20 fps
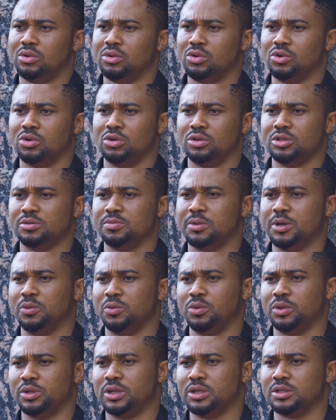God is my
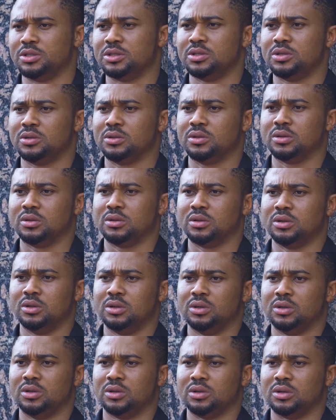witness.
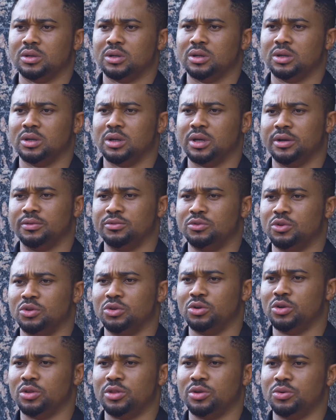I have
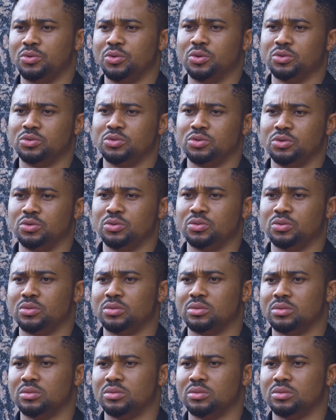done nothing wrong to you.